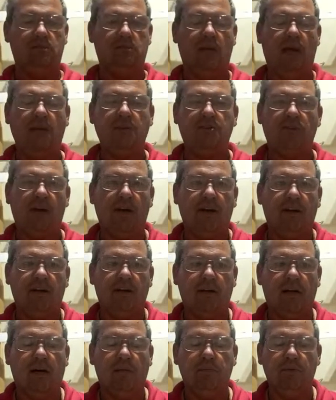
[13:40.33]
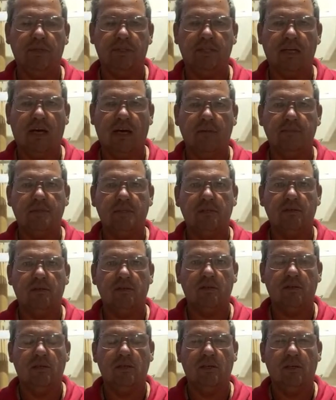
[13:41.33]
I tried it a couple of times,
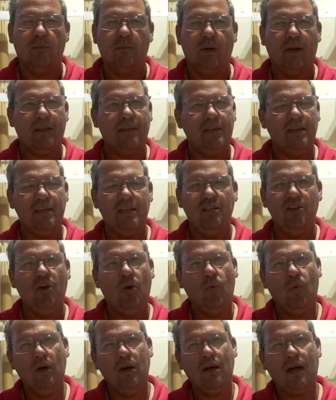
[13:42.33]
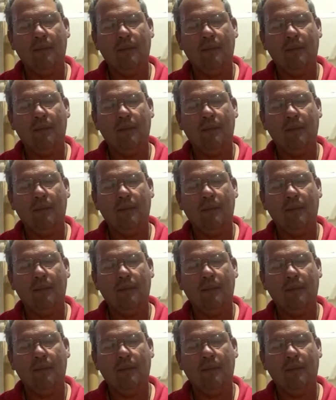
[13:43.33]
but I think, you know what?